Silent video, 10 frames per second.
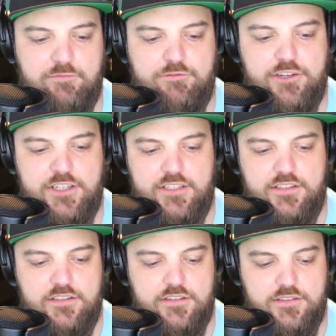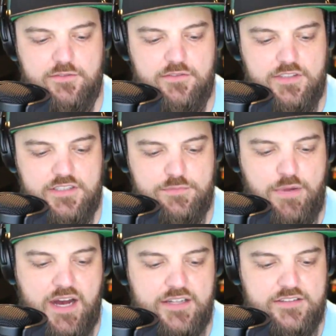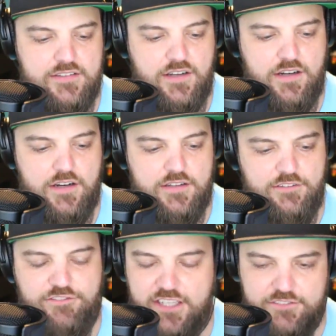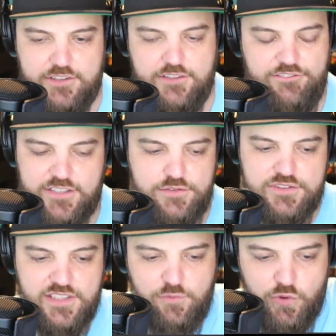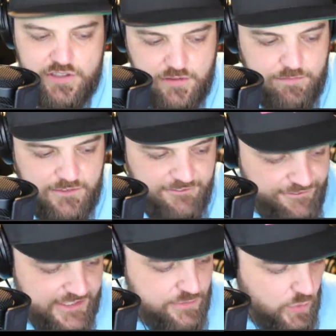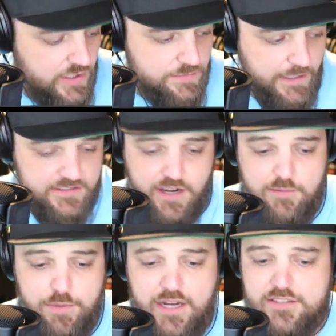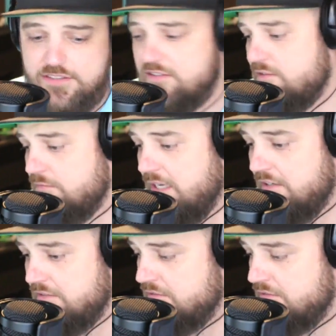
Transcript: freaking these pods, the fix was the fix was my top pod system, man.